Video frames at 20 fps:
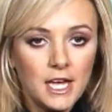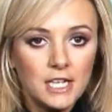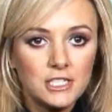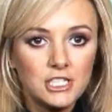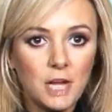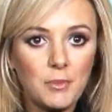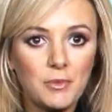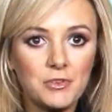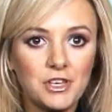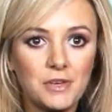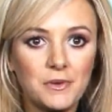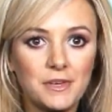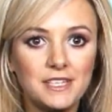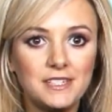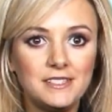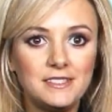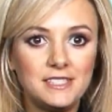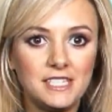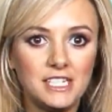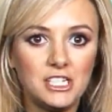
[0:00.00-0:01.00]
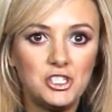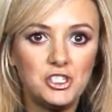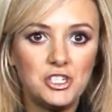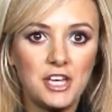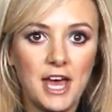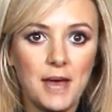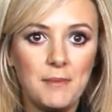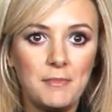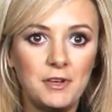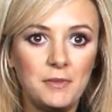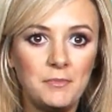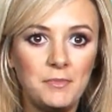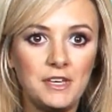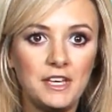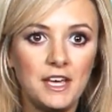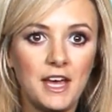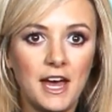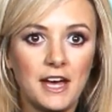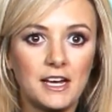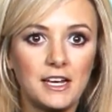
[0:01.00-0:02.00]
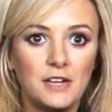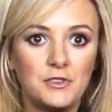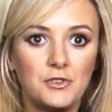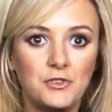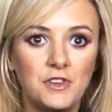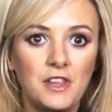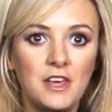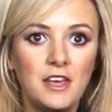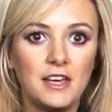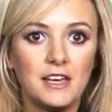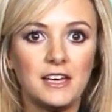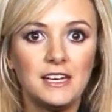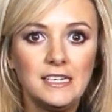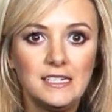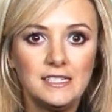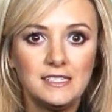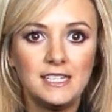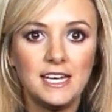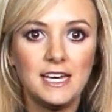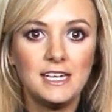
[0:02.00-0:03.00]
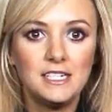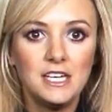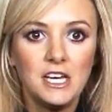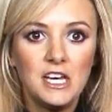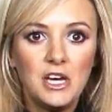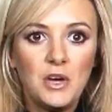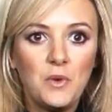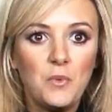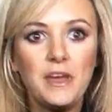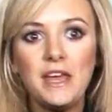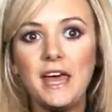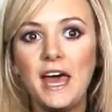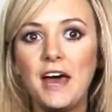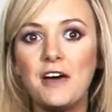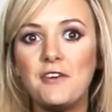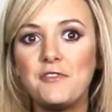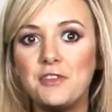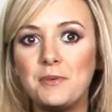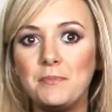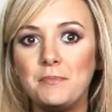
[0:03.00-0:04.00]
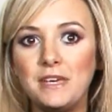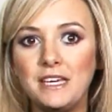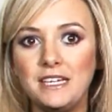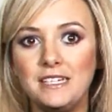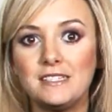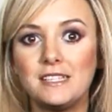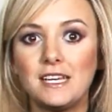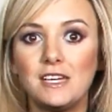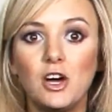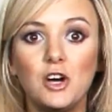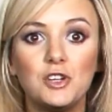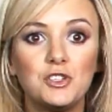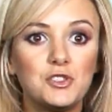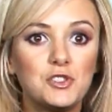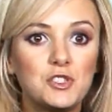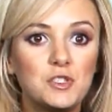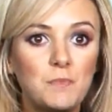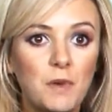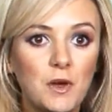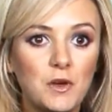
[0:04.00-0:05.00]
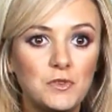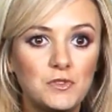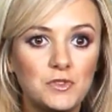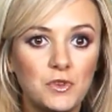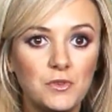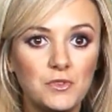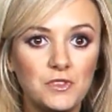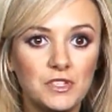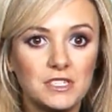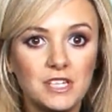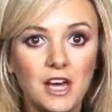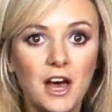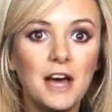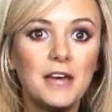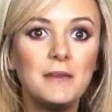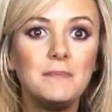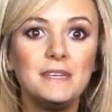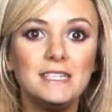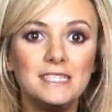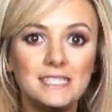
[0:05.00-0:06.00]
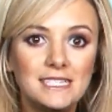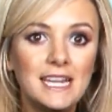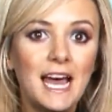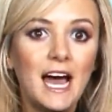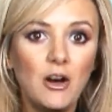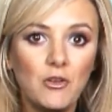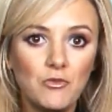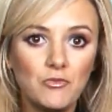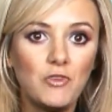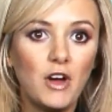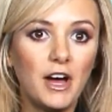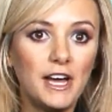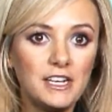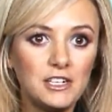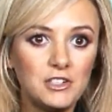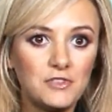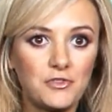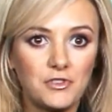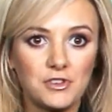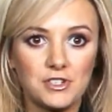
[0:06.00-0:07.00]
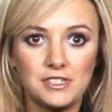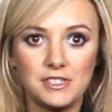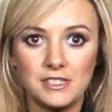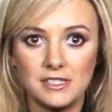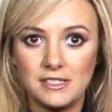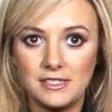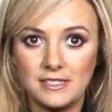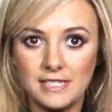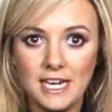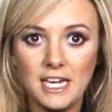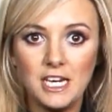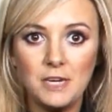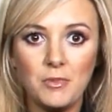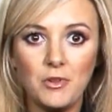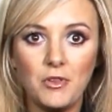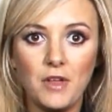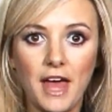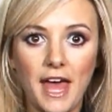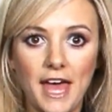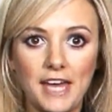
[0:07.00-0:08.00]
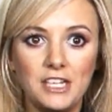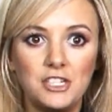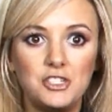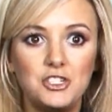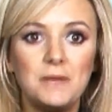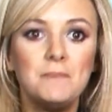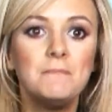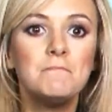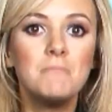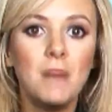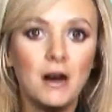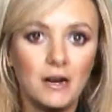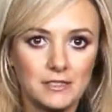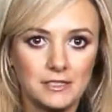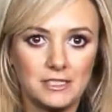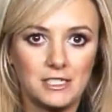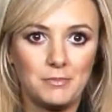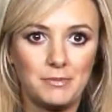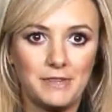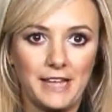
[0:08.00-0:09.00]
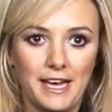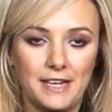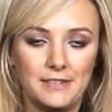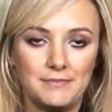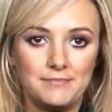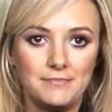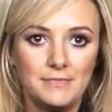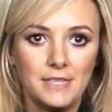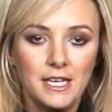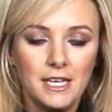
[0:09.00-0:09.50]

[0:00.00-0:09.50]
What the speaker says: WEC Chairman Pierre Gadonnet said, "We have the means at our disposal. The time is now right for a sustainable energy master plan."